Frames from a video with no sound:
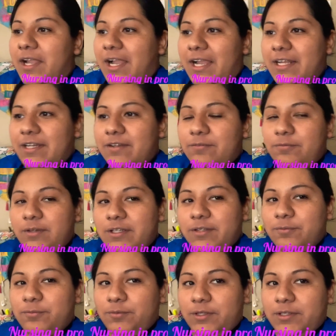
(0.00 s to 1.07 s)
I didn't really
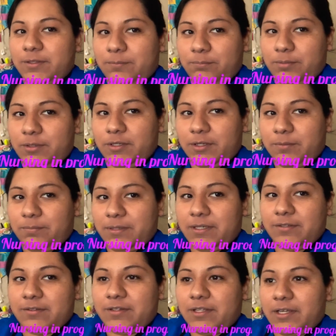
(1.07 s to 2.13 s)
read the book, but
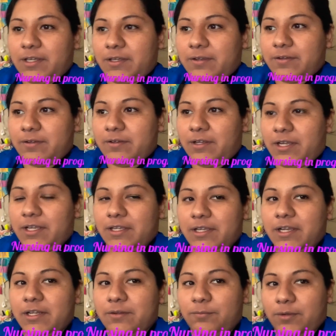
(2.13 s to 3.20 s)
it's like, I
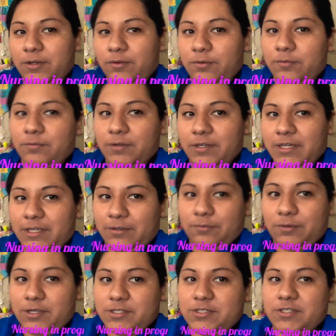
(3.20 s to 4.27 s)
kind of went over like
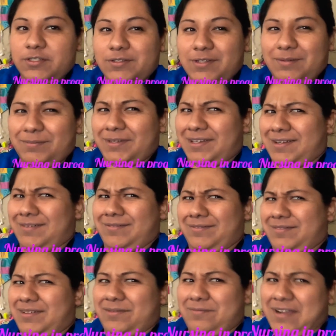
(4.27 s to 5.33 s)
questions, and I'm like, oh,
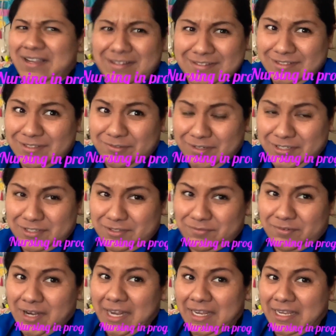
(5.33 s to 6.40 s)
okay, why is this question
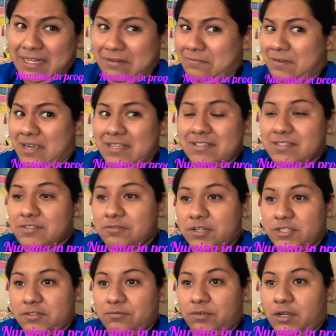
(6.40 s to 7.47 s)
right? And why is this
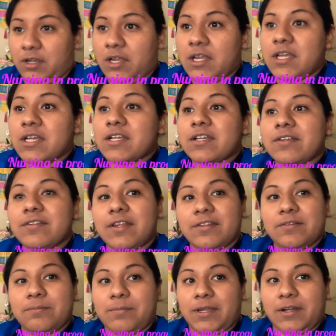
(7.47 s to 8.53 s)
question wrong? Because
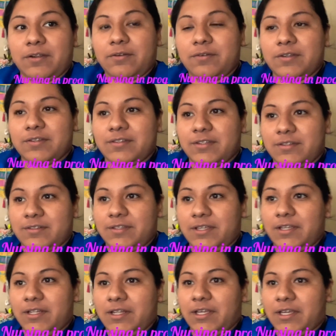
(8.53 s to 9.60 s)
as a medical
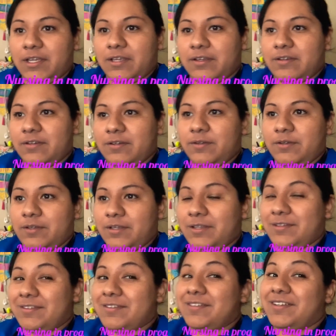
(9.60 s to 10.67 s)
assistant, like,
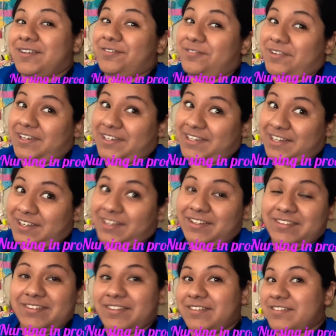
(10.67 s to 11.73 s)
it's different,
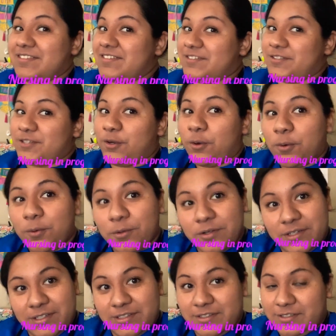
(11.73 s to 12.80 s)
guys. It's
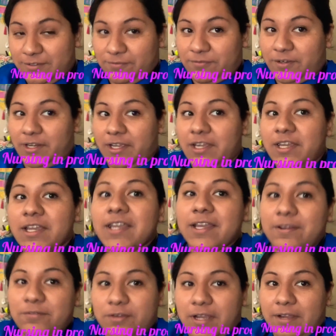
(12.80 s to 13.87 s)
totally different.
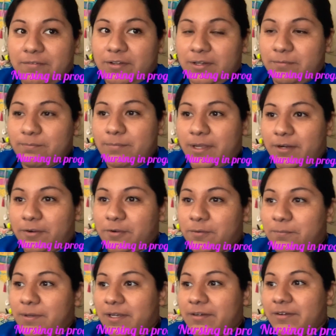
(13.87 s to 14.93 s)
If you have any medical
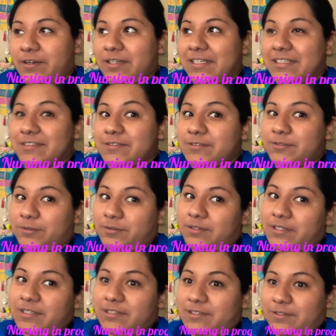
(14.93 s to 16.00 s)
background, it's
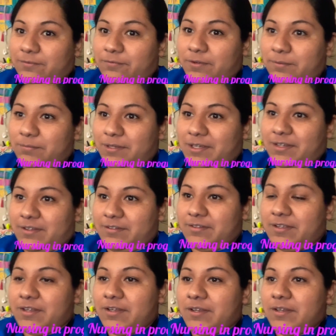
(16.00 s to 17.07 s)
totally different, because
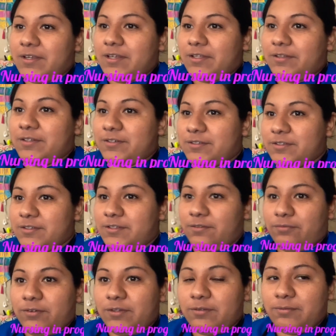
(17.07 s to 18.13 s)
there's a
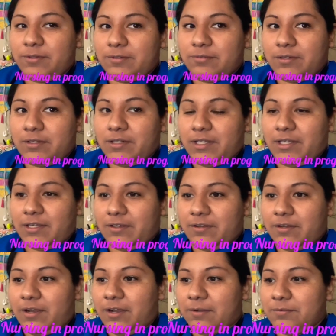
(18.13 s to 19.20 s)
difference between, like,
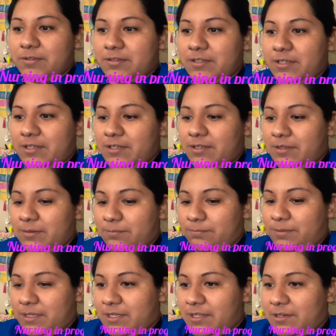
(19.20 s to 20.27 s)
obviously
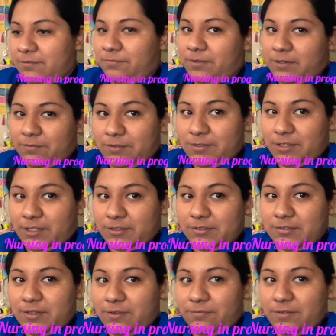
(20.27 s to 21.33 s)
being in front of a
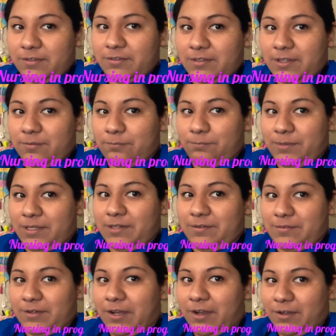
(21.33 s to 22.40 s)
doctor's office than being
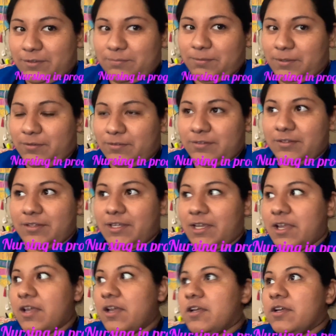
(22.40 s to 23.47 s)
in the hospital. So like,
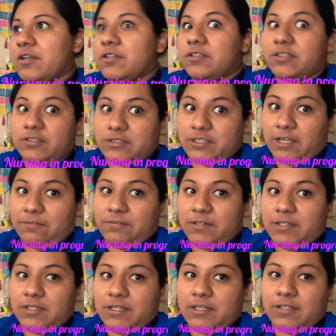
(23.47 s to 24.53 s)
there's
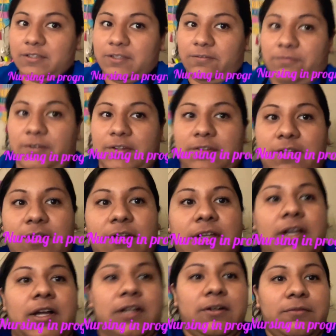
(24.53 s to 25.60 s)
definitely a difference. I
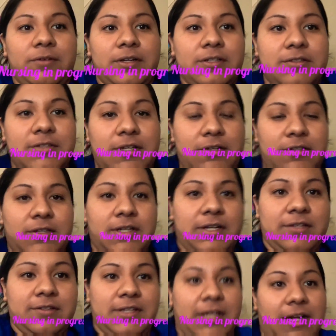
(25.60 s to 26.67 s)
kind of want to tell you
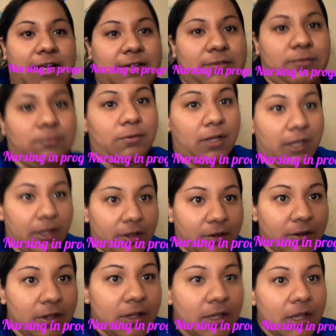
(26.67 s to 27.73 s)
guys that as well.